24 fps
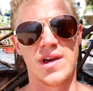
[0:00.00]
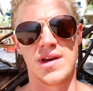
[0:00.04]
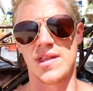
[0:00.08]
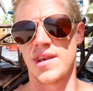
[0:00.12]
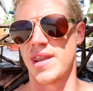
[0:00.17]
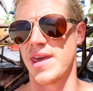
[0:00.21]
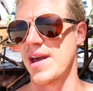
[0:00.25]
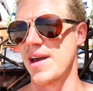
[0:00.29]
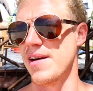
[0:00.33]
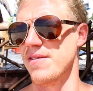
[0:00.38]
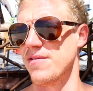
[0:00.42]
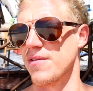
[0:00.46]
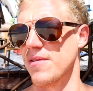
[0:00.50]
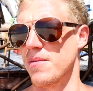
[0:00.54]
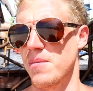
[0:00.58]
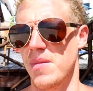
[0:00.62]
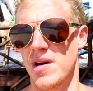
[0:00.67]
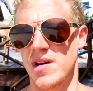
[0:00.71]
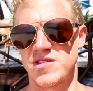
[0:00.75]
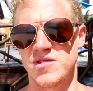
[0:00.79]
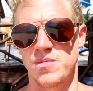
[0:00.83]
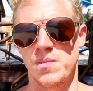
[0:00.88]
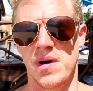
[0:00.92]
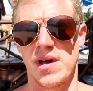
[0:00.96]
can't have
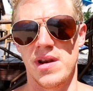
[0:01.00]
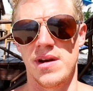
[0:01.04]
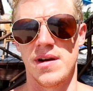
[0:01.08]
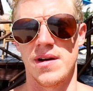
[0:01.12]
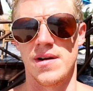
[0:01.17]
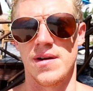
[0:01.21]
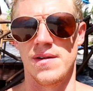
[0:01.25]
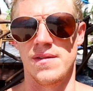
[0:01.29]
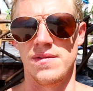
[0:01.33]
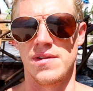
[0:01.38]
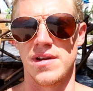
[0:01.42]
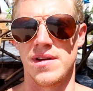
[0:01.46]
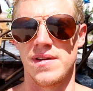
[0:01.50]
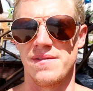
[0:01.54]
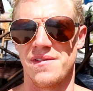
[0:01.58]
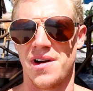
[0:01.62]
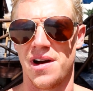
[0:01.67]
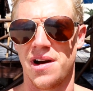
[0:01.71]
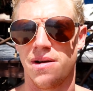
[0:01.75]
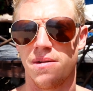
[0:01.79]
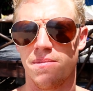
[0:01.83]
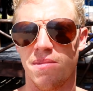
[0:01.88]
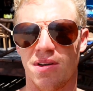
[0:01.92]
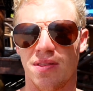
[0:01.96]
much better of an
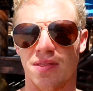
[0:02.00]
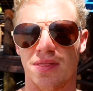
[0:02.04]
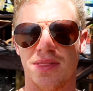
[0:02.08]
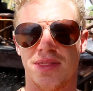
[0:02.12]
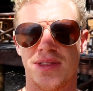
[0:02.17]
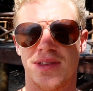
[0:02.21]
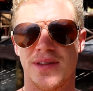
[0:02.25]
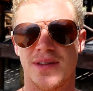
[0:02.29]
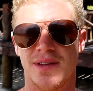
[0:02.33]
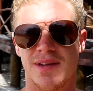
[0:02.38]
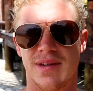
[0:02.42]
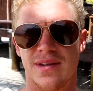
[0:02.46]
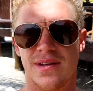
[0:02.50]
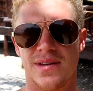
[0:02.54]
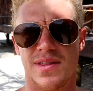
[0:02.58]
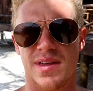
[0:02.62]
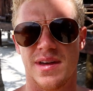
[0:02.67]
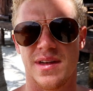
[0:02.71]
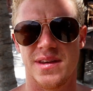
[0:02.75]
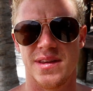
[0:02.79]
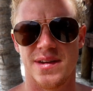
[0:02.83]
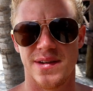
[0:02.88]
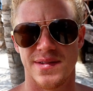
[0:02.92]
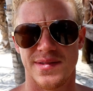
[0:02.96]
environment
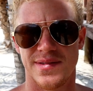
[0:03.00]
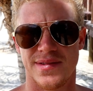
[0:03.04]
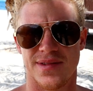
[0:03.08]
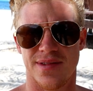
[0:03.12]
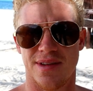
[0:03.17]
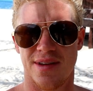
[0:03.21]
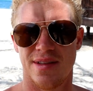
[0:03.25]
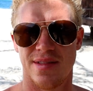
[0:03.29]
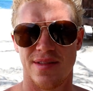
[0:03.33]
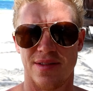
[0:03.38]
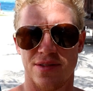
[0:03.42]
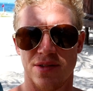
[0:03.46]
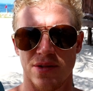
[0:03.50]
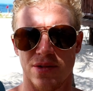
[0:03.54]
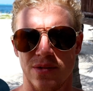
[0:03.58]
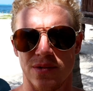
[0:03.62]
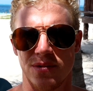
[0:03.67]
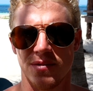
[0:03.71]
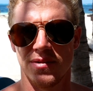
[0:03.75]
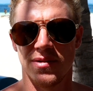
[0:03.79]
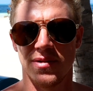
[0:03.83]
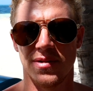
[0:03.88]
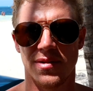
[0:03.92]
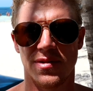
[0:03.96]
than this. It's
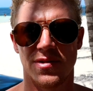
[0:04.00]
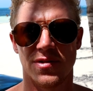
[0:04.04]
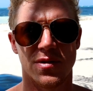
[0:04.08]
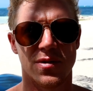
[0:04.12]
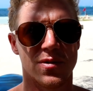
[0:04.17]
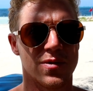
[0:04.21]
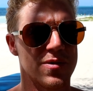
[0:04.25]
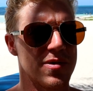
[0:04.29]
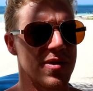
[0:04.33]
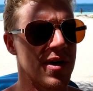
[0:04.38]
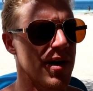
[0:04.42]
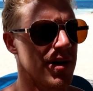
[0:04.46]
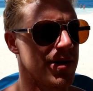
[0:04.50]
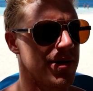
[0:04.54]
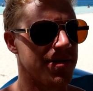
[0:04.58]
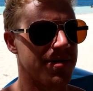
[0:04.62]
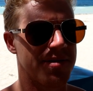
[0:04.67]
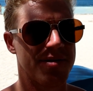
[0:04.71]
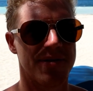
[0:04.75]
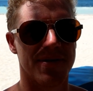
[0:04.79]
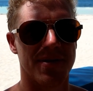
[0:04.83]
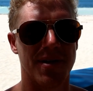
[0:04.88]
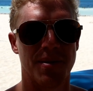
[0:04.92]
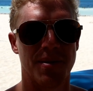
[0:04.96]
so, so nice.